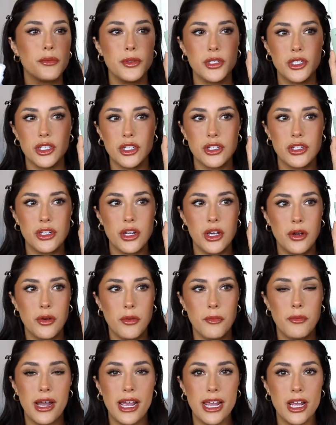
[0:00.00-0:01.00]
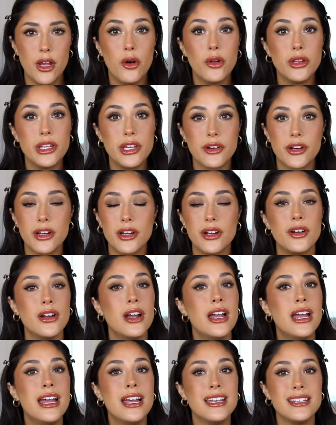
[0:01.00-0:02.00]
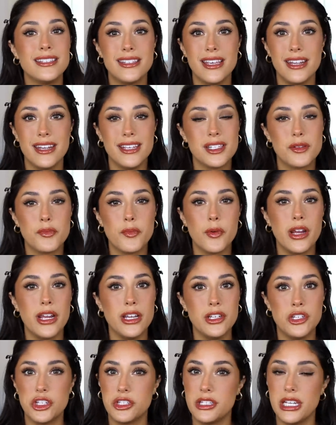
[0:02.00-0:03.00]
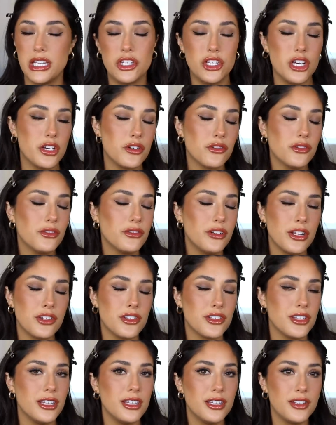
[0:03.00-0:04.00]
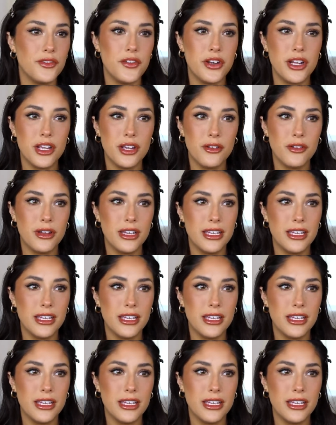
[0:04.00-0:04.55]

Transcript: But just know my holy grail setting spray, just in general, not just in this video,